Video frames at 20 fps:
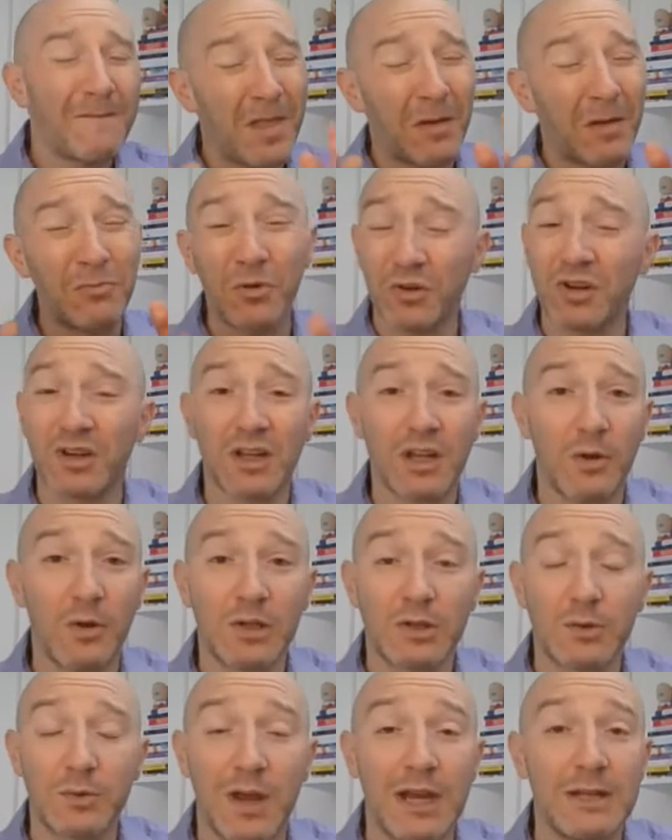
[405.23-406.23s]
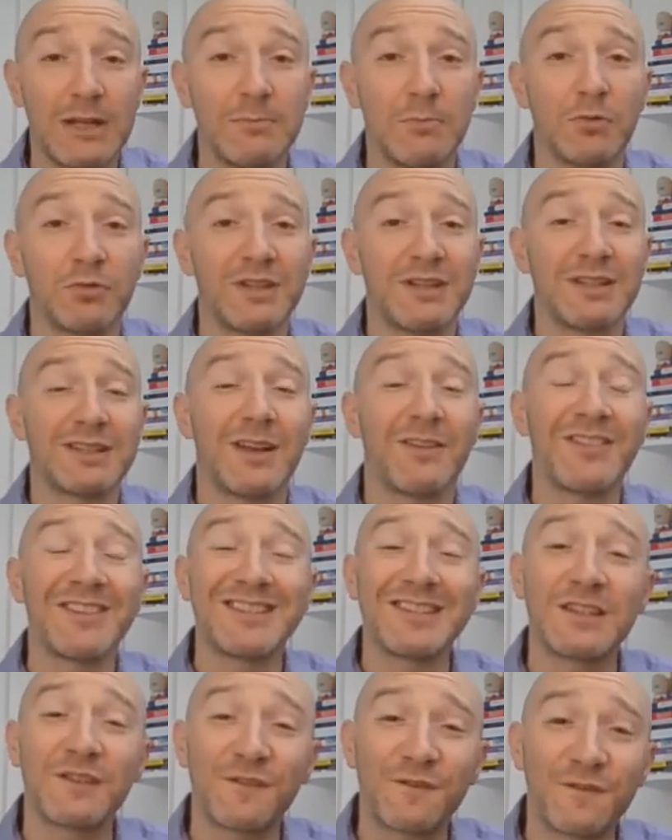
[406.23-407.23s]
I'm not going to go into any more detail.
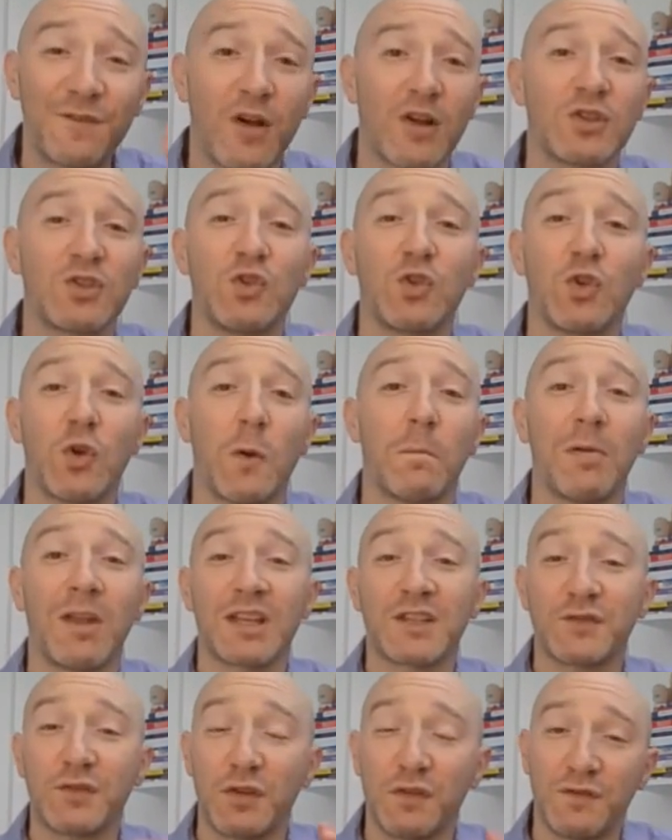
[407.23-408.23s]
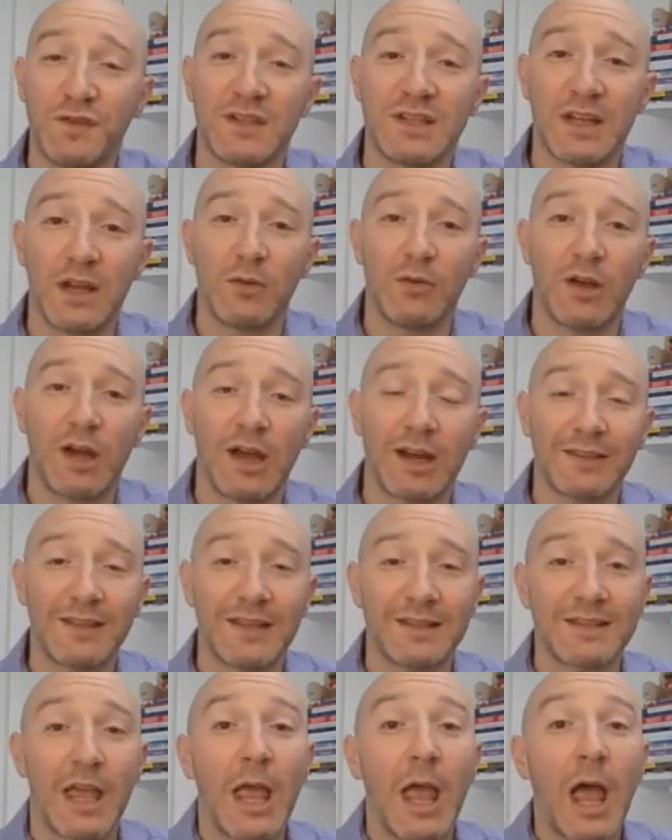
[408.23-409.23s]
This is far too complex for a video like
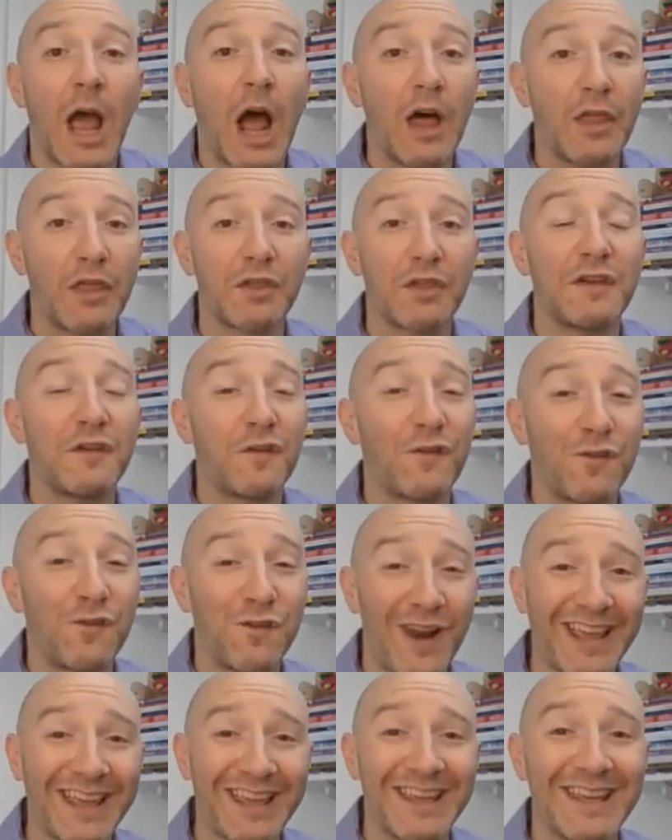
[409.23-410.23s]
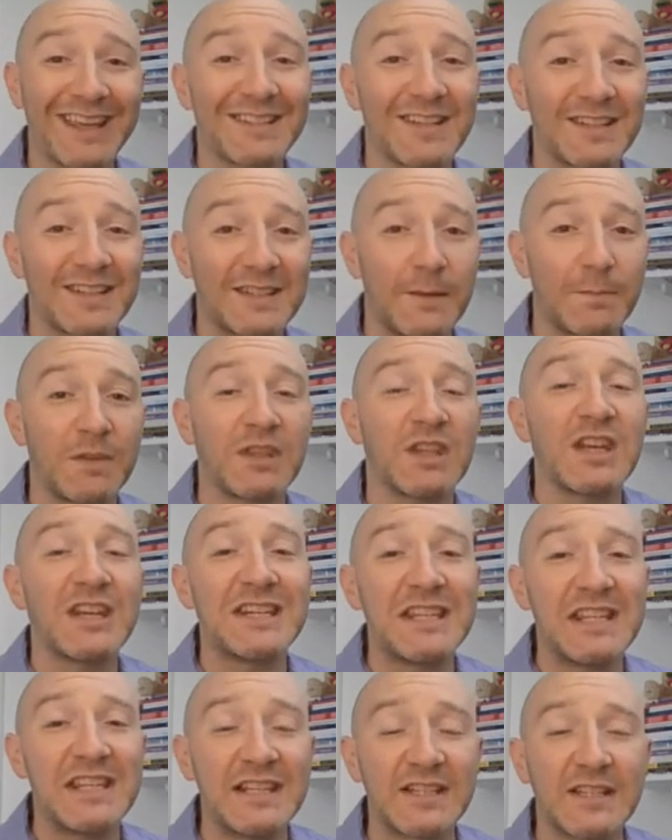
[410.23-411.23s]
this, other than flagging it as something that
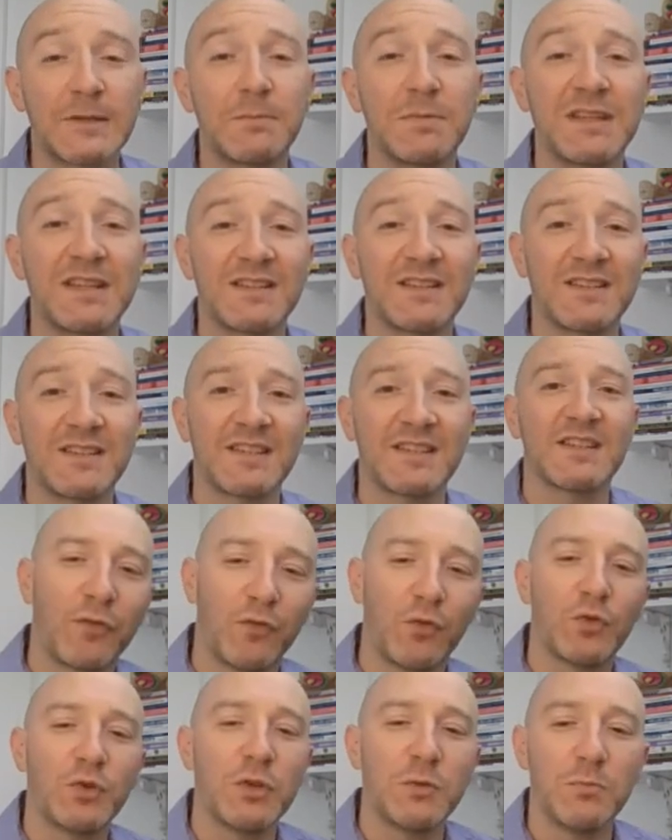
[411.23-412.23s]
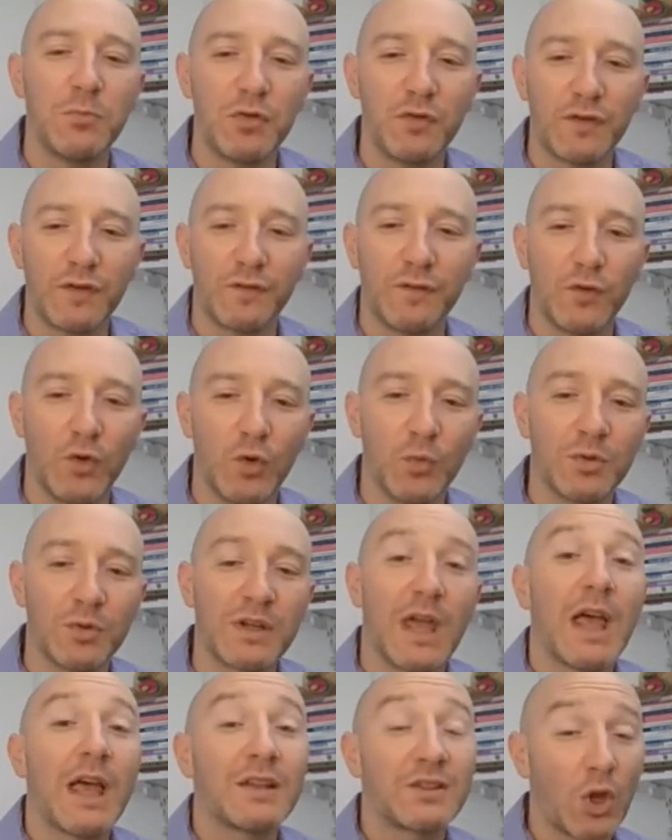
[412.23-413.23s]
needs to be considered before you move it
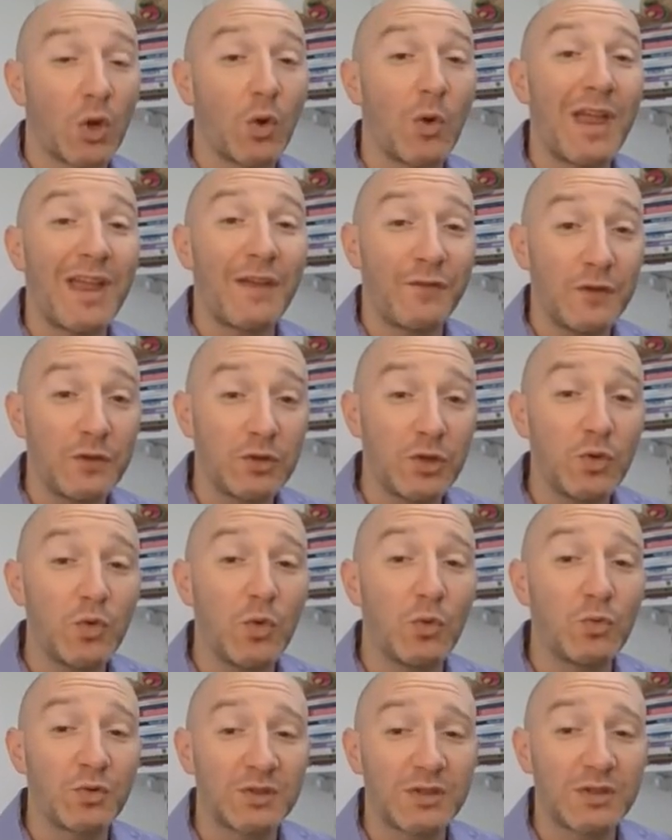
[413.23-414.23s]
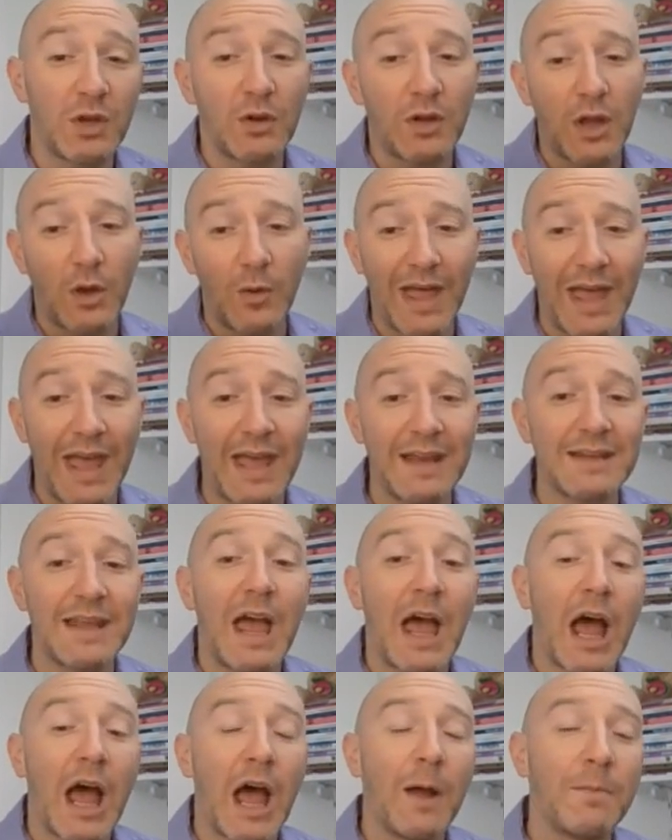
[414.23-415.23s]
forward. So if you do also go ahead,
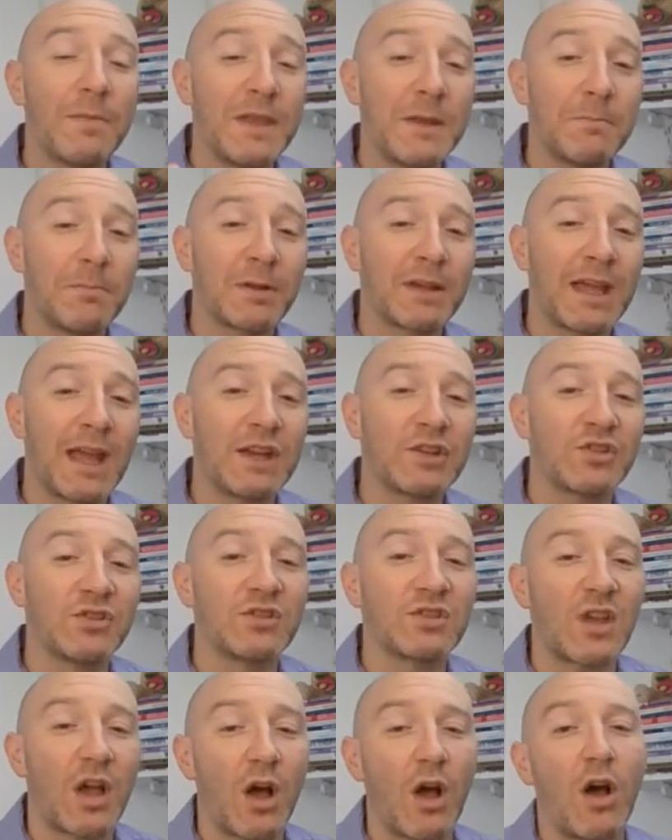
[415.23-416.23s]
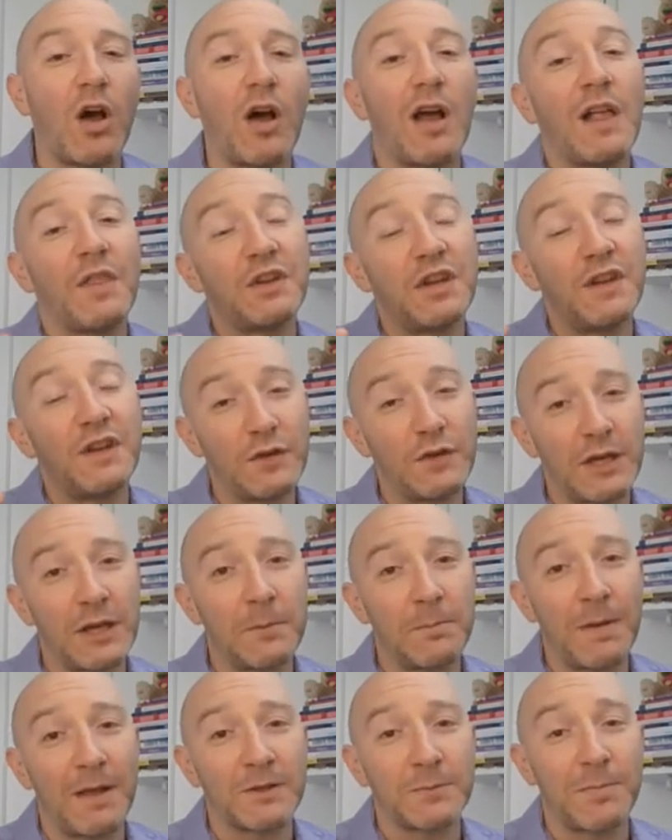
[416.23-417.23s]
the implications are that if you get
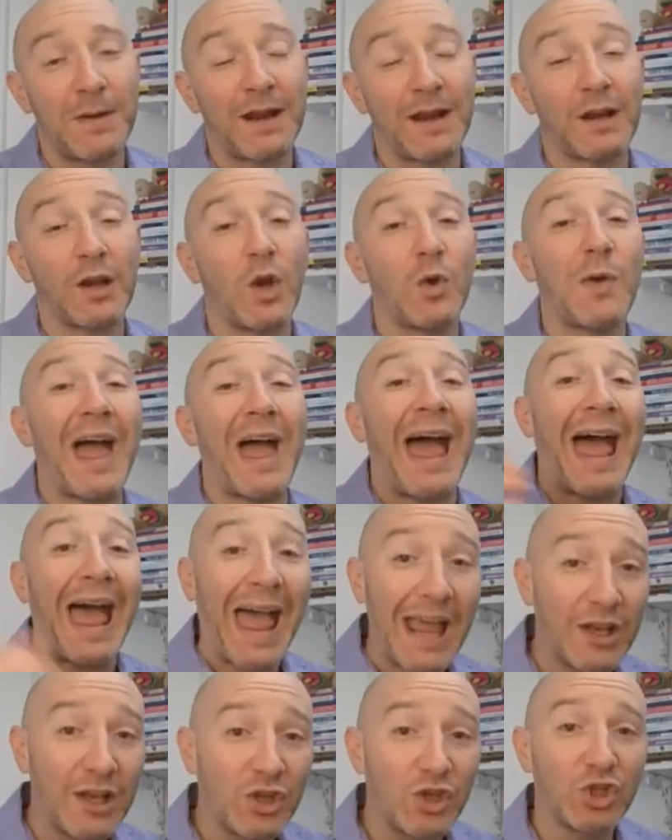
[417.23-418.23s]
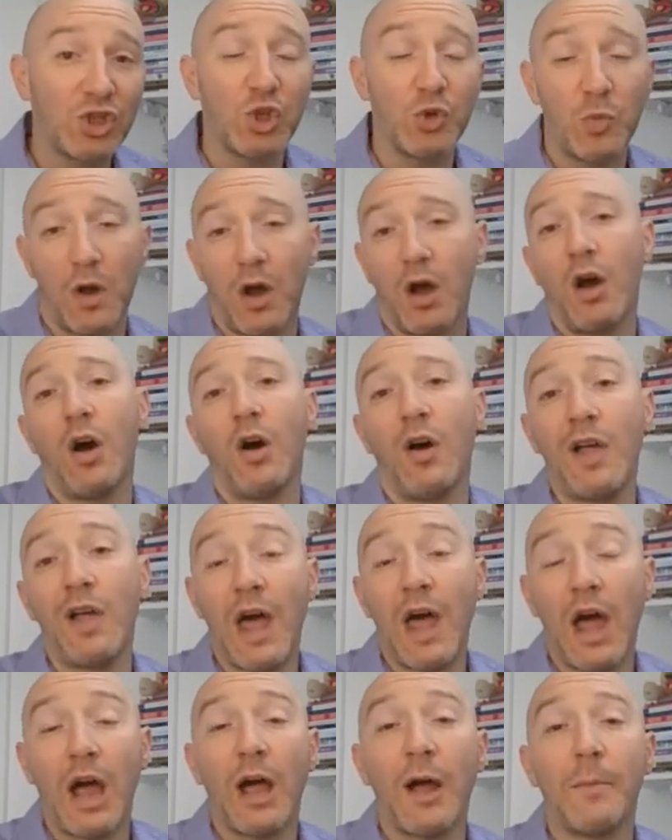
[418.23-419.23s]
a bounce back loan and you are
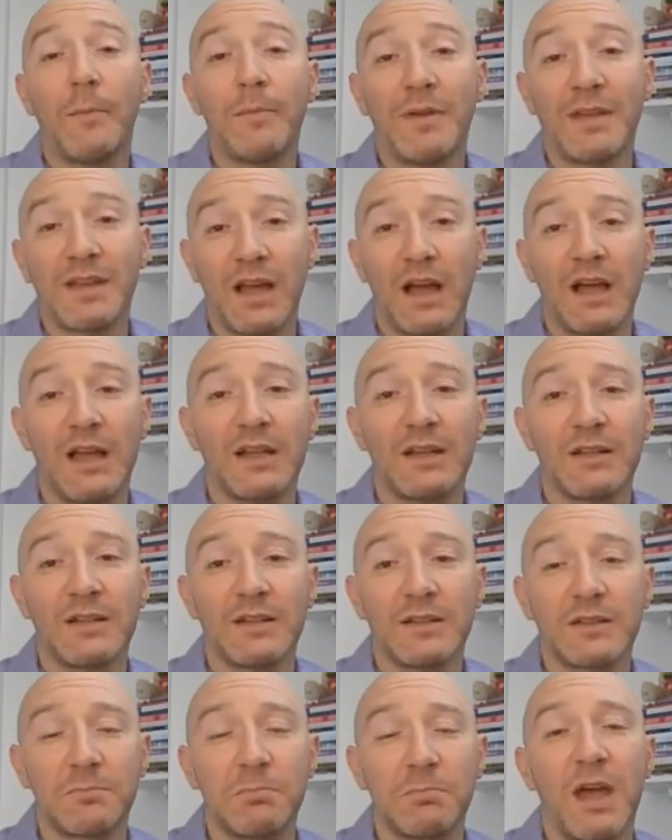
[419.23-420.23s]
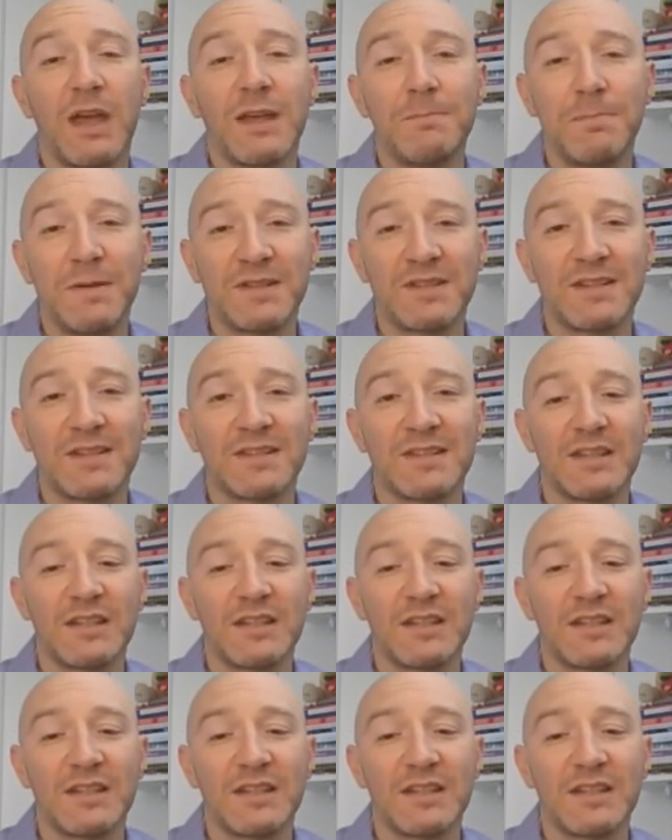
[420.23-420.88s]
a business in